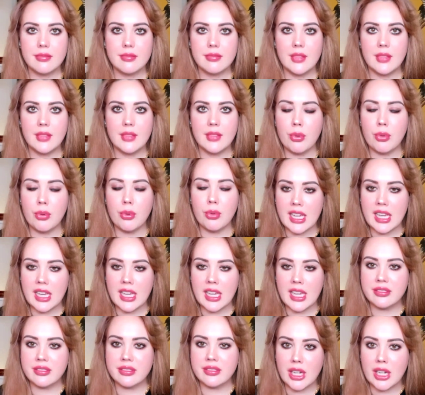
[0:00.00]

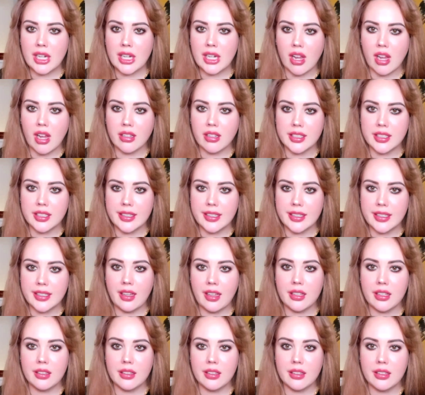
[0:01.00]
Without that chocolate
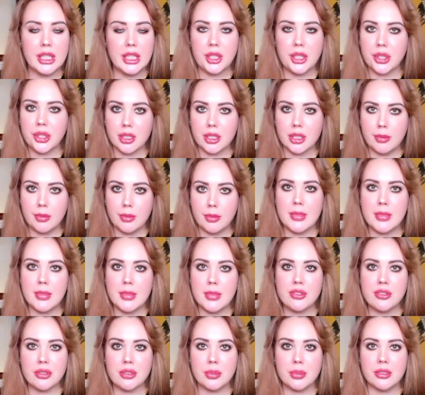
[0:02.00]
cake, you're going to be
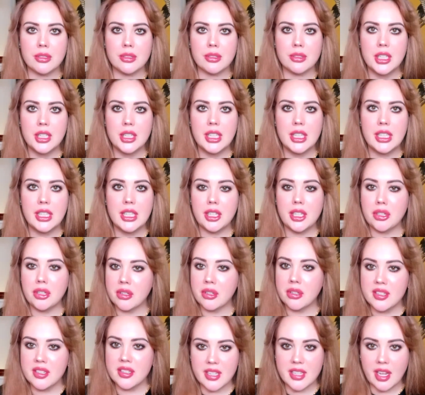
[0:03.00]
miserable. You're going
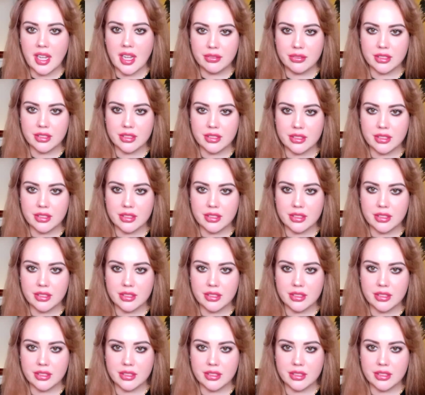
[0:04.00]
to suffer.